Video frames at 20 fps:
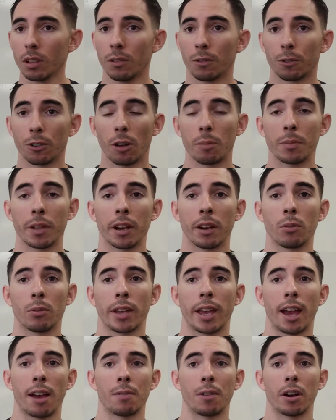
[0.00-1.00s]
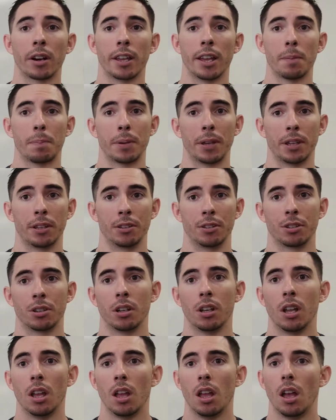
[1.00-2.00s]
From there, we have our hip hinge.
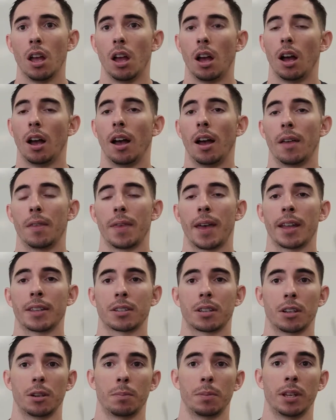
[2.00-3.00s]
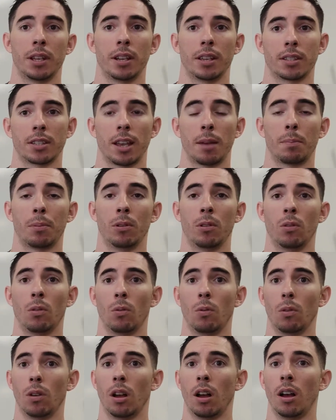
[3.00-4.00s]
That's going to be an examples
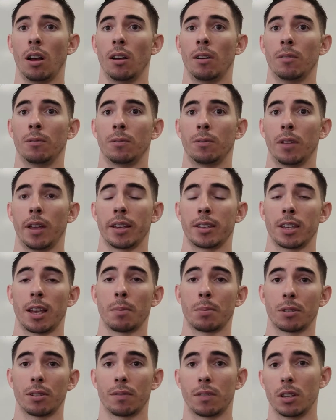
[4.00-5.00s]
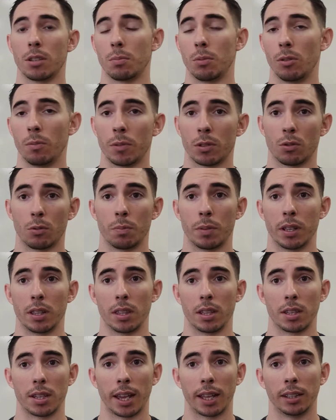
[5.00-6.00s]
of these movements would be
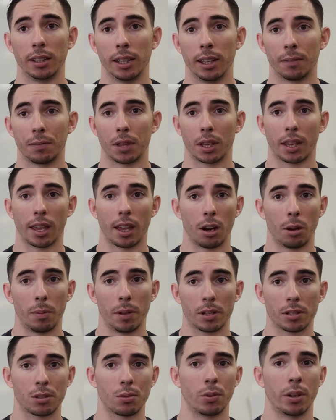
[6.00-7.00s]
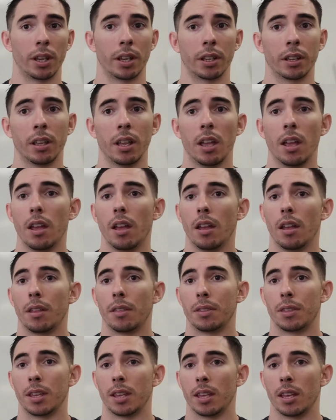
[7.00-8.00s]
the deadlift, the kettlebell swing,
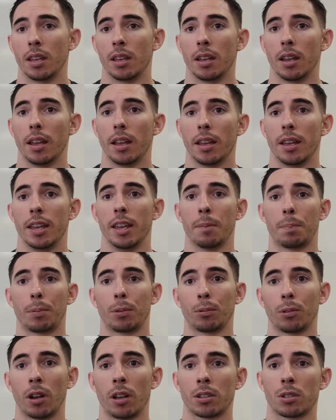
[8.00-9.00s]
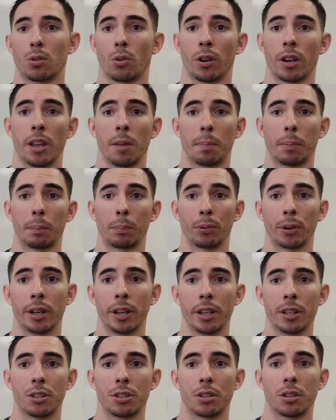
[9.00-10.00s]
the hip thrust or hip
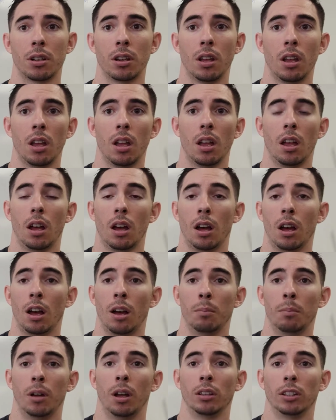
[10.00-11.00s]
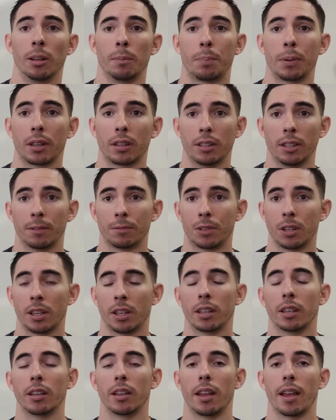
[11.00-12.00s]
bridge, Olympic
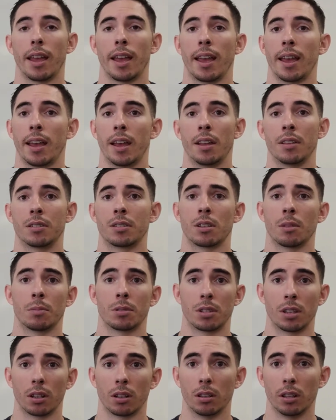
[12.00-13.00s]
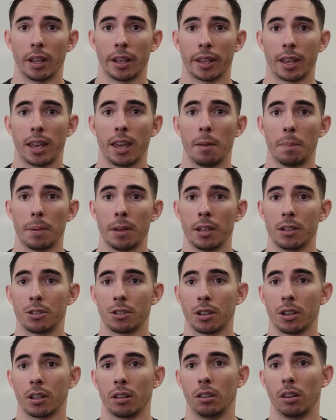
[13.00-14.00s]
lifting, and some single leg hip
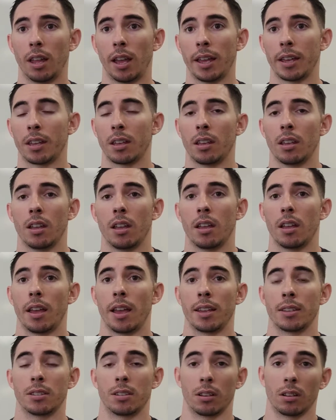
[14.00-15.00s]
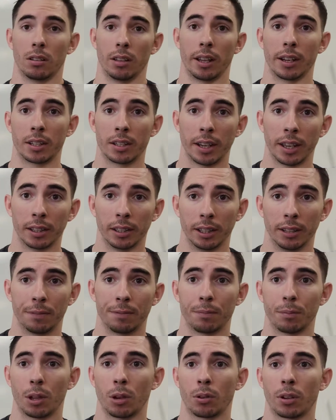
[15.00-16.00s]
hinging like a single leg deadlift,
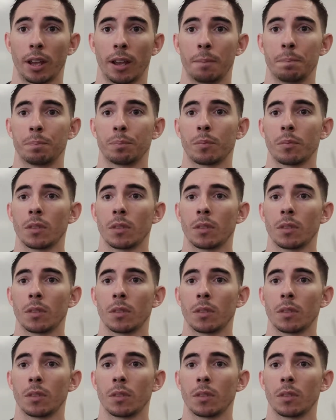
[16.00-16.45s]
okay?